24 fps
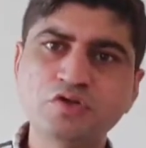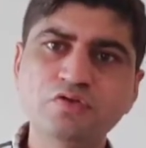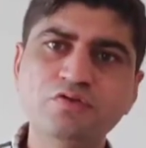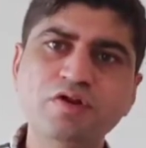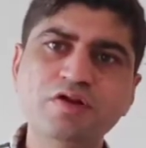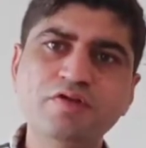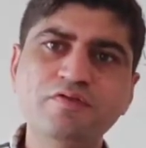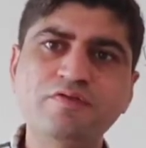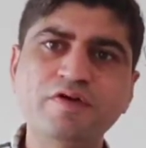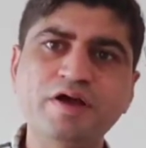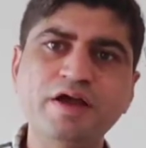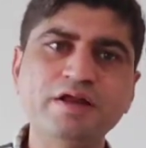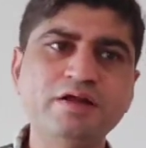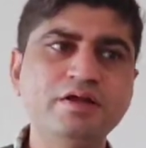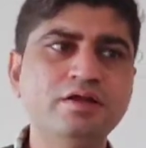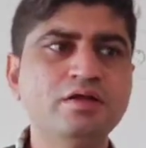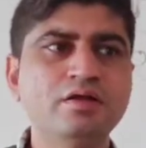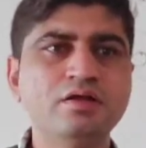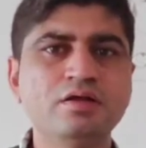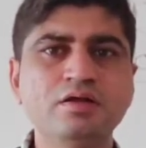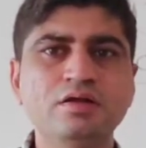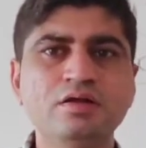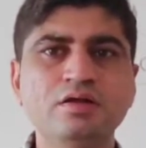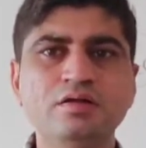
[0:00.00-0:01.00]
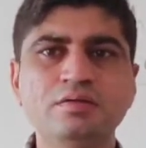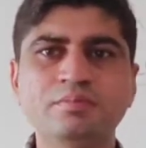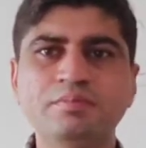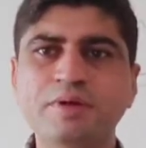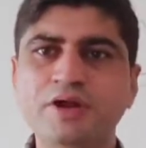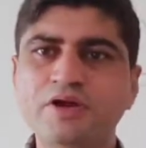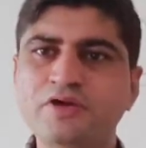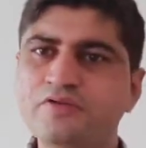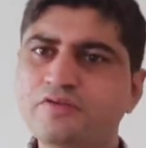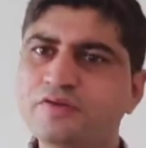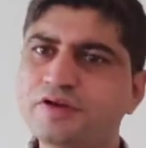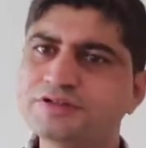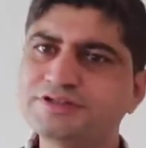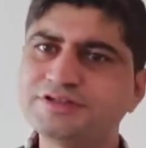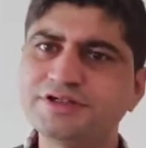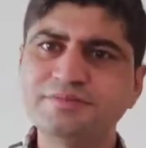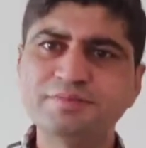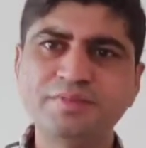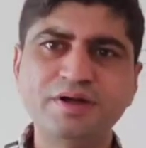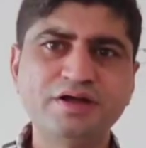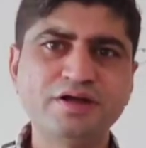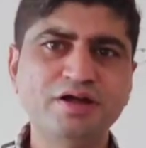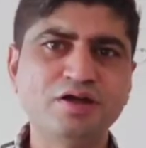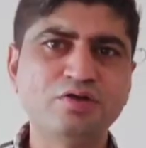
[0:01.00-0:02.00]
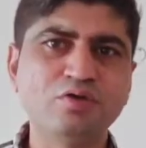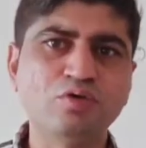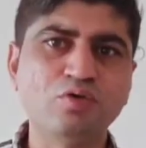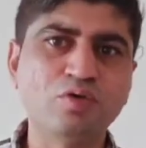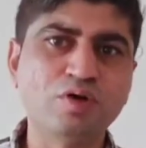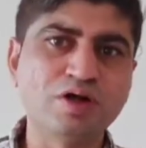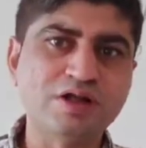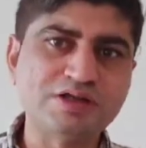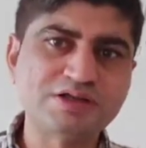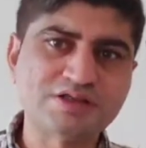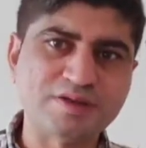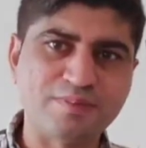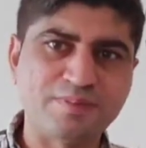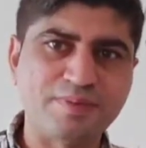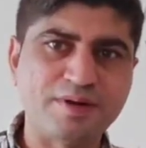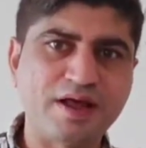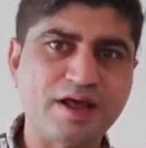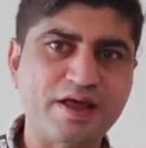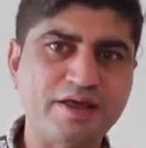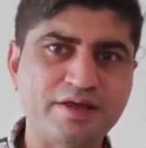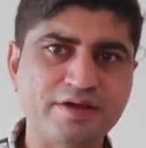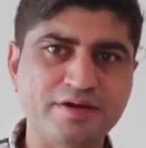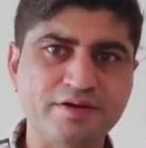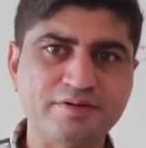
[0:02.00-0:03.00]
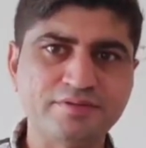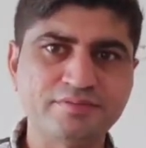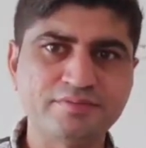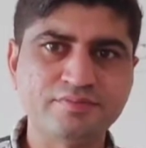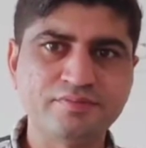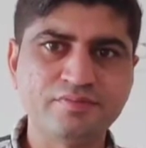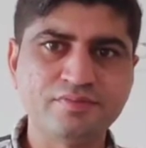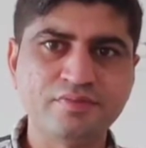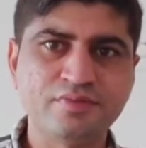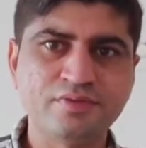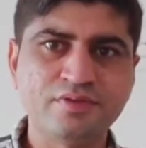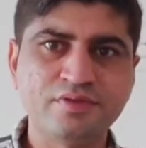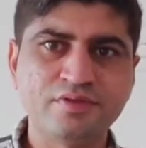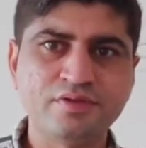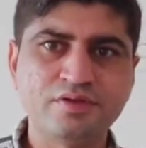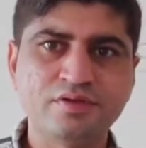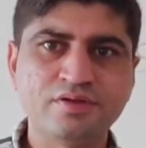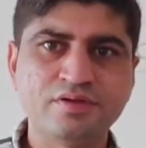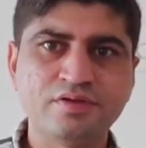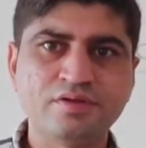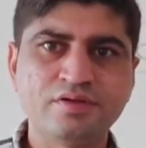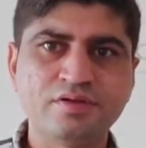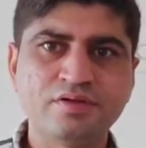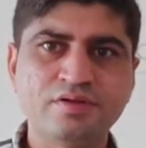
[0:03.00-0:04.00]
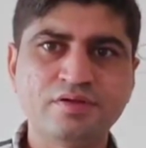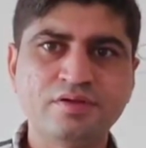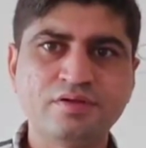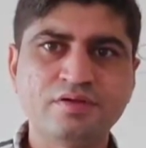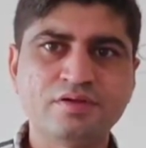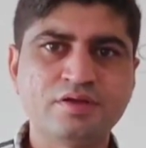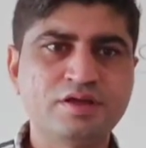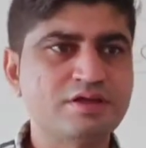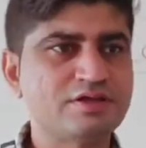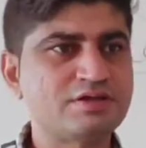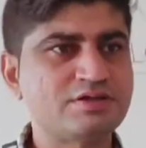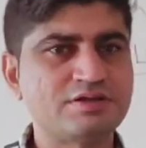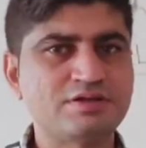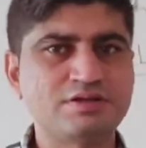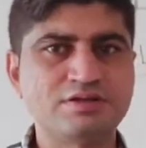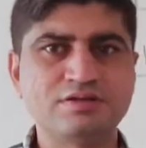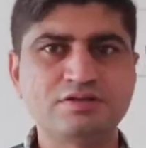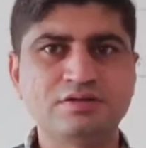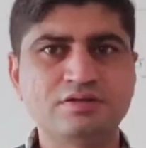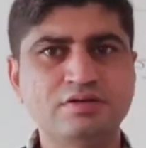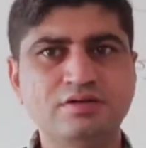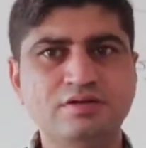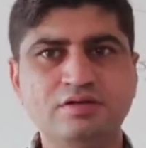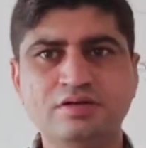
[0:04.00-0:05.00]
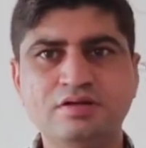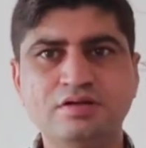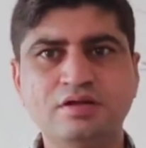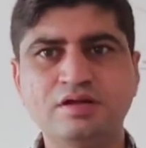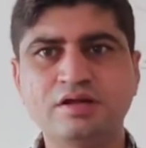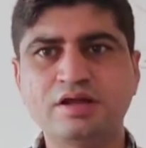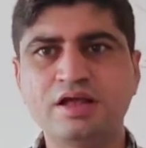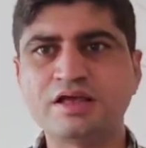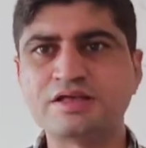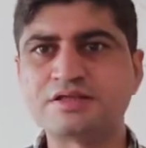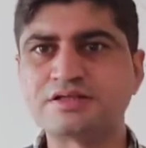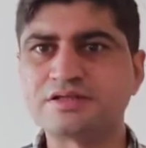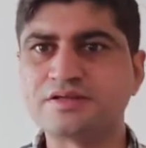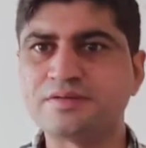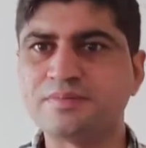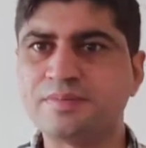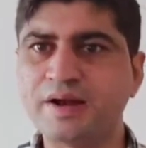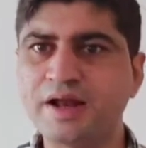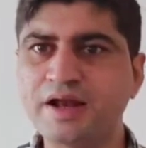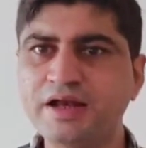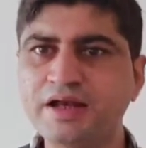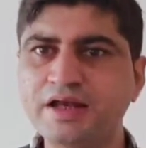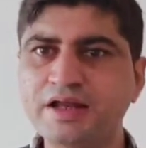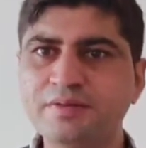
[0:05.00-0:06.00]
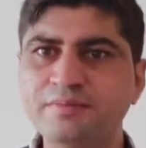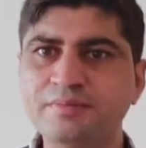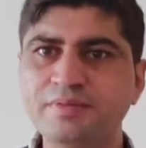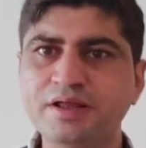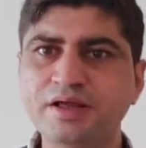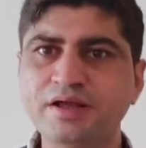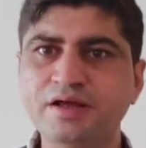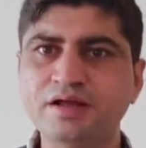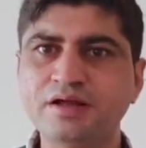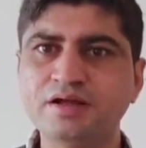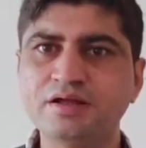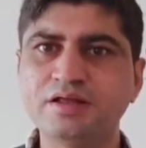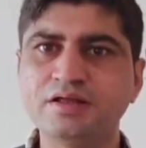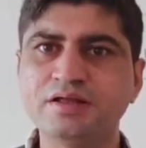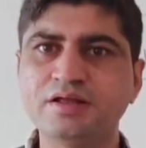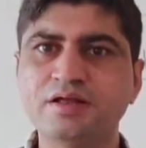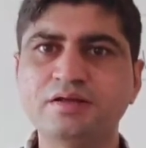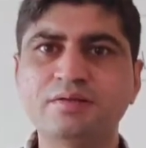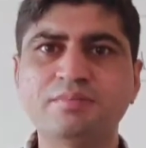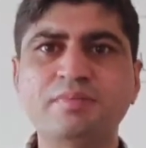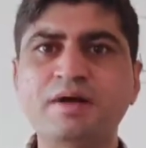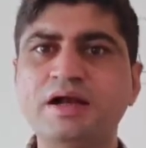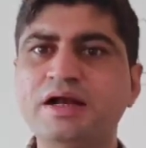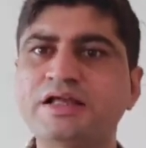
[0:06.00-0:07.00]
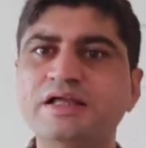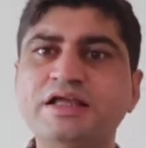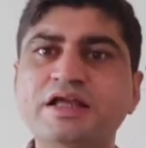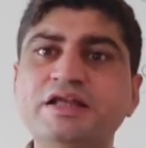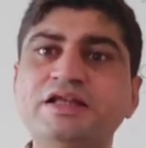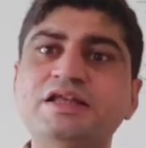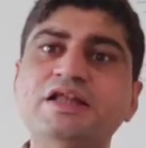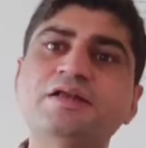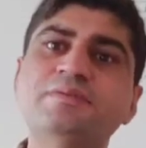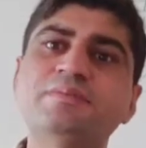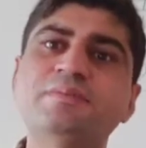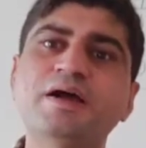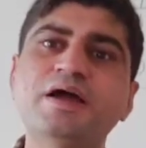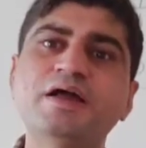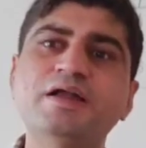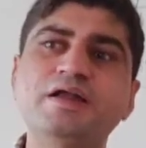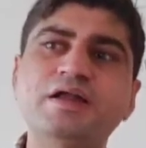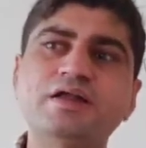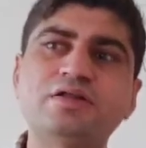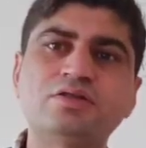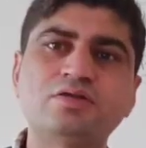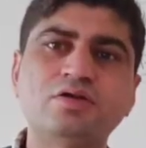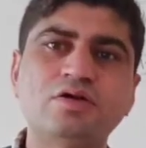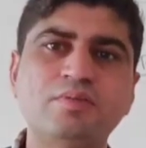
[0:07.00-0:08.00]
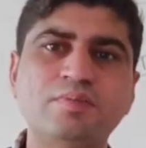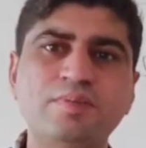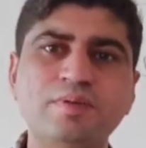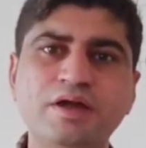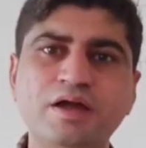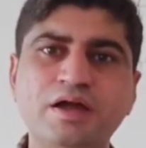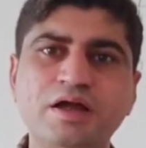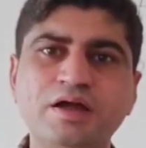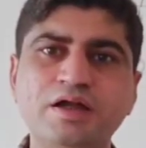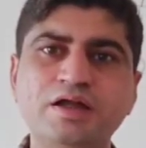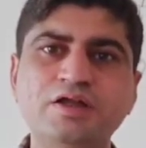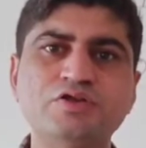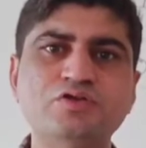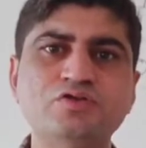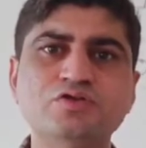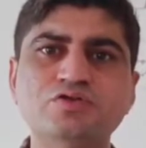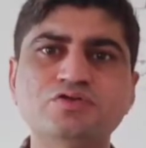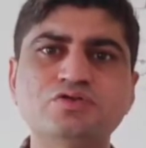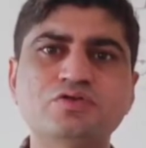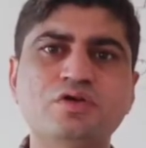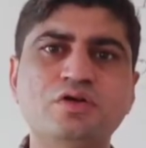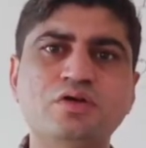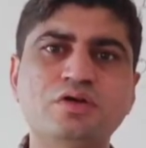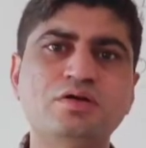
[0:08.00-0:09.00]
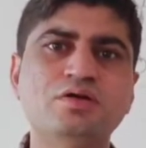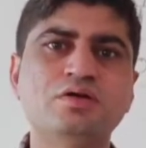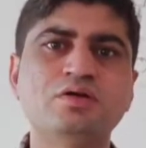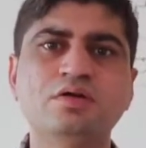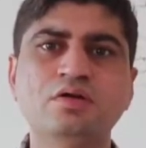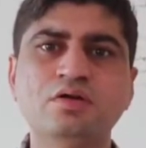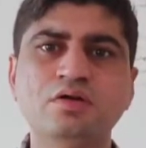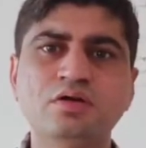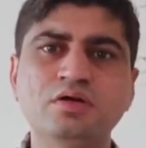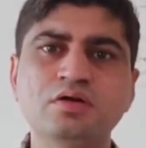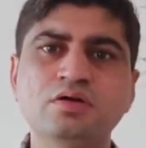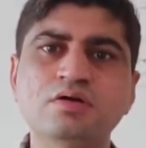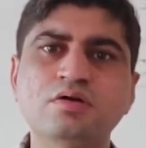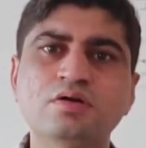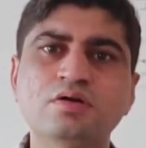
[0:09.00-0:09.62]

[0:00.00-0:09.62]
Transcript: You will find manufactured by the local supplier. Yes, it has a brand name legally, marketed by the Tropicana juice or